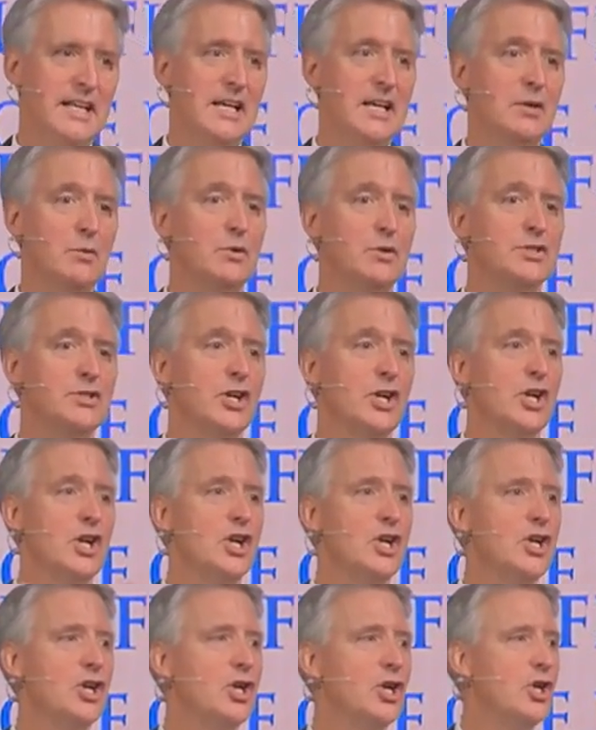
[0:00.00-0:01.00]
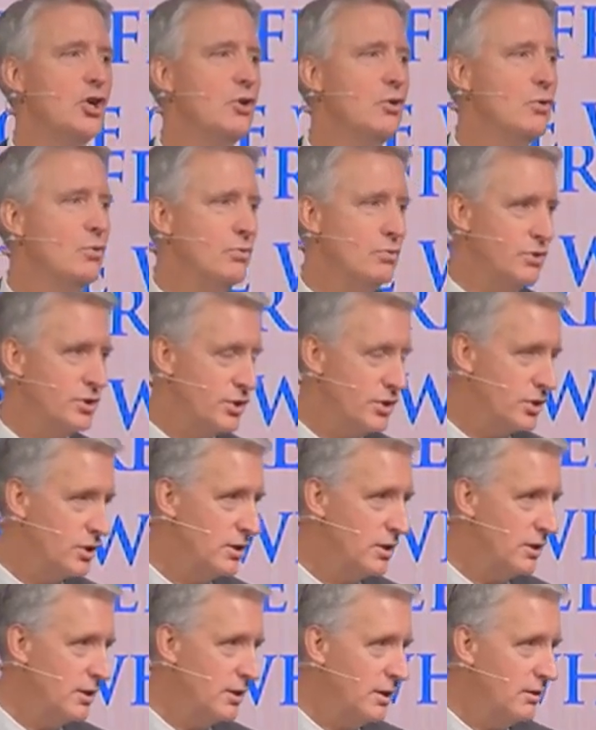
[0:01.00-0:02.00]
It was huge,
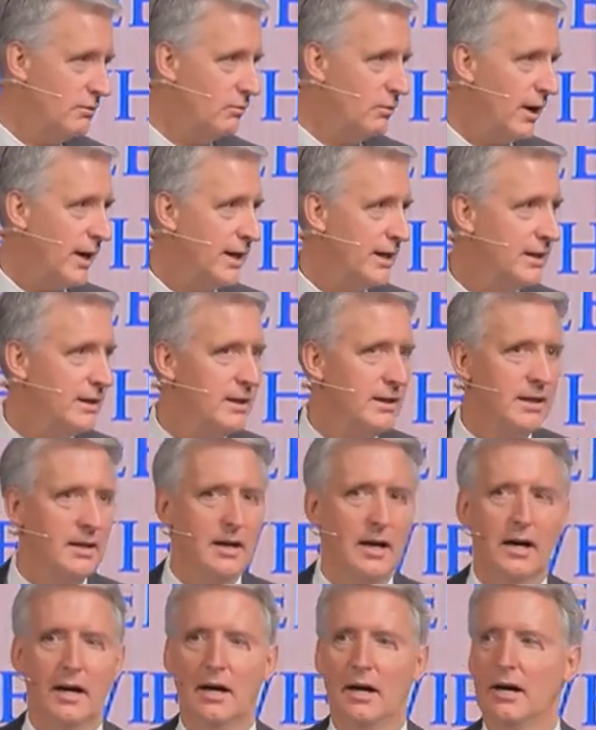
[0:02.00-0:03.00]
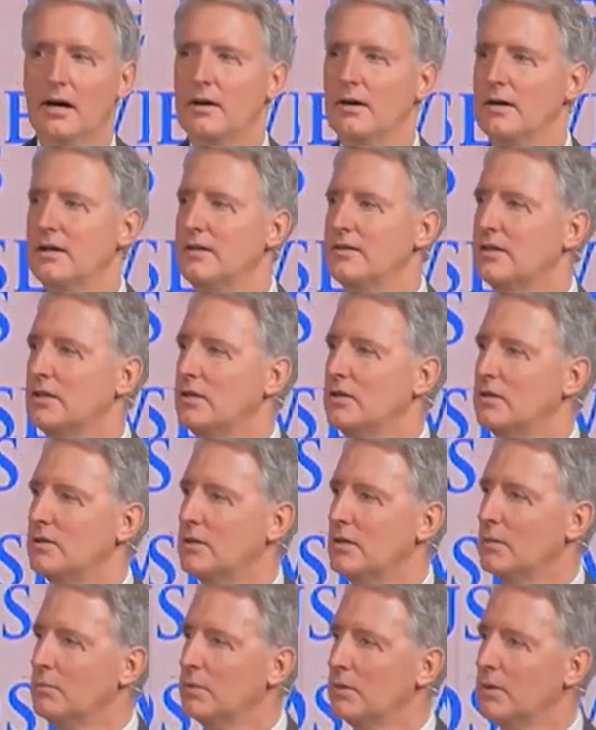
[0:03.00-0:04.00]
right?
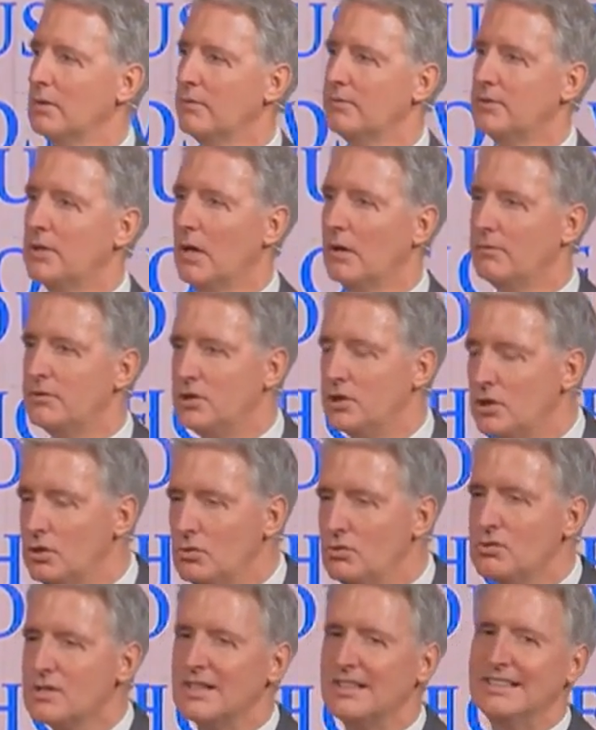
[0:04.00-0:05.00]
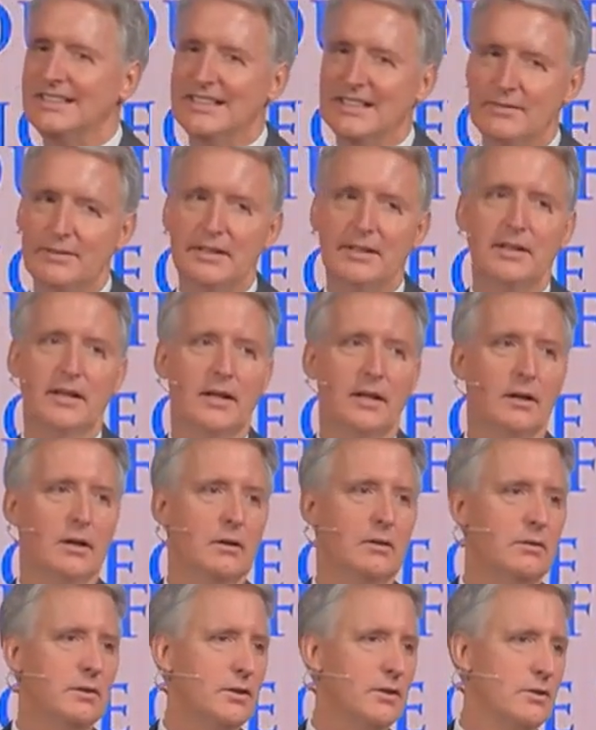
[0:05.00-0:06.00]
The number of Jews living
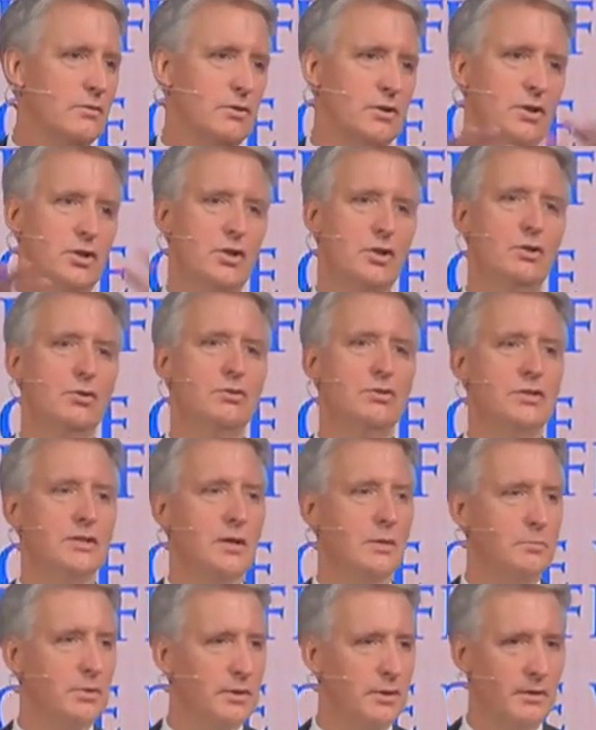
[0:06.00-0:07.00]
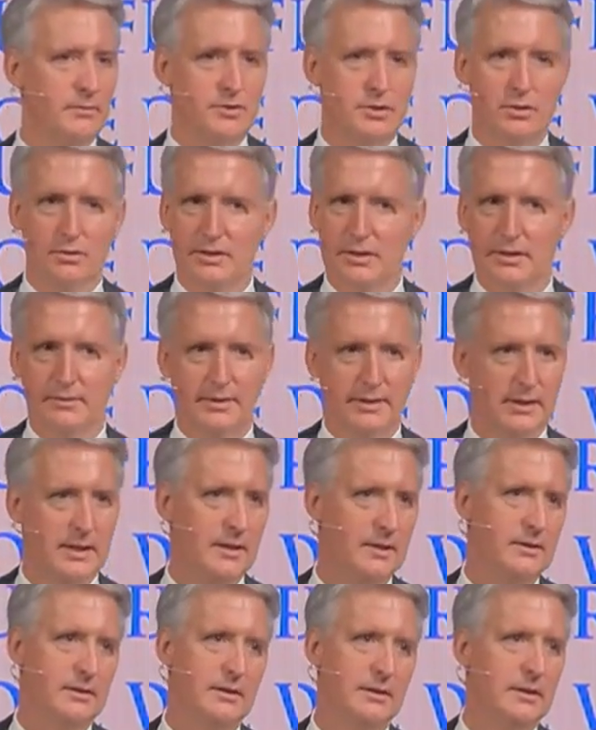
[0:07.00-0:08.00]
there, huge number of Jews living
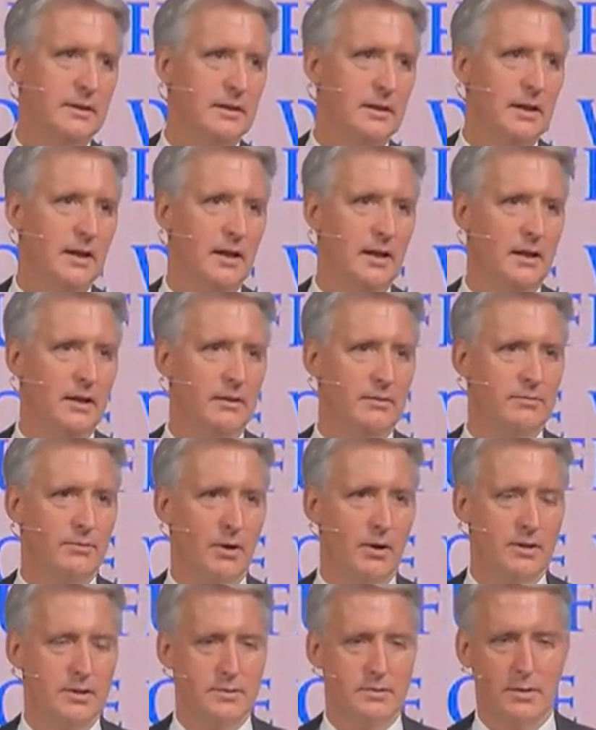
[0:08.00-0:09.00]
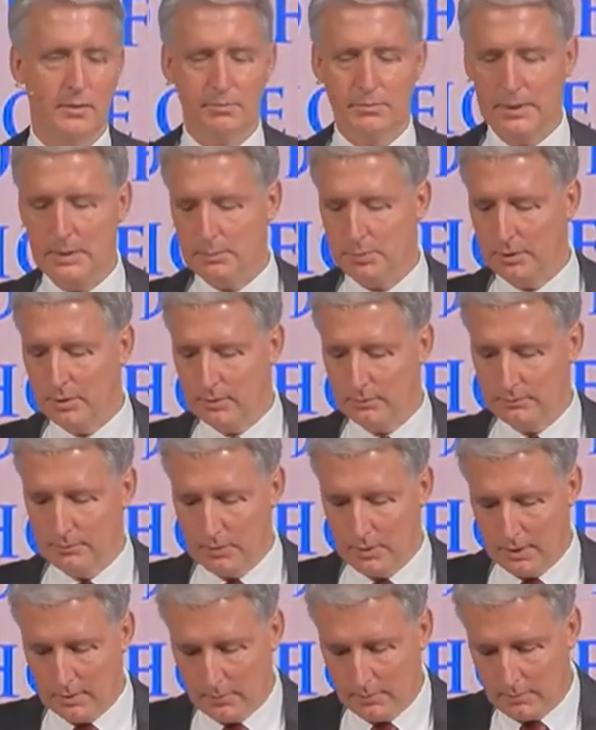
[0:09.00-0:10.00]
there, as far as people
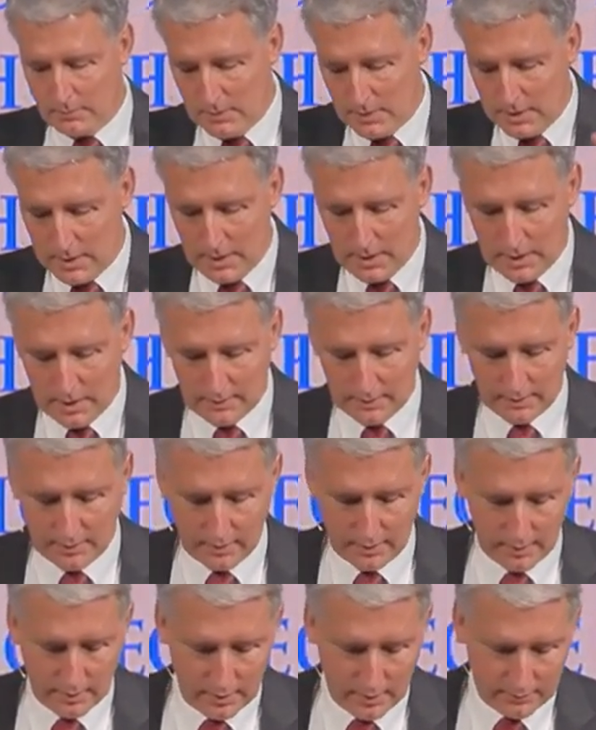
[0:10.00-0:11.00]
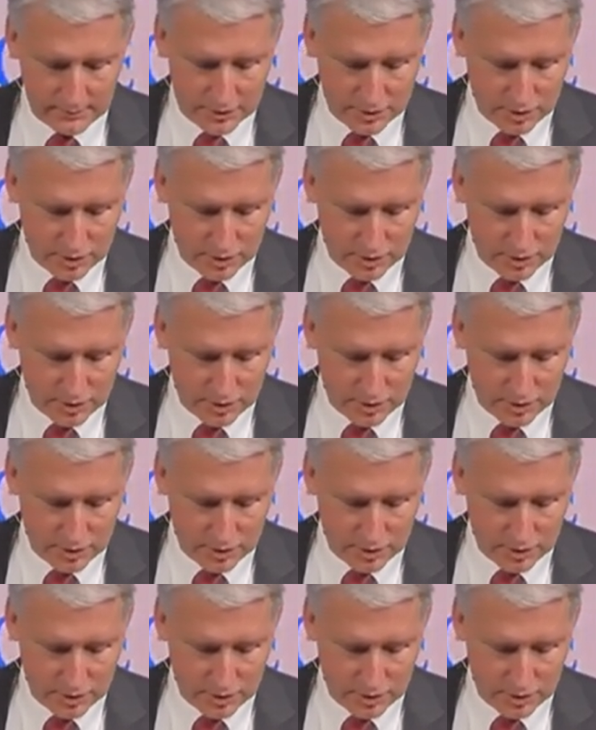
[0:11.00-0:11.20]
of the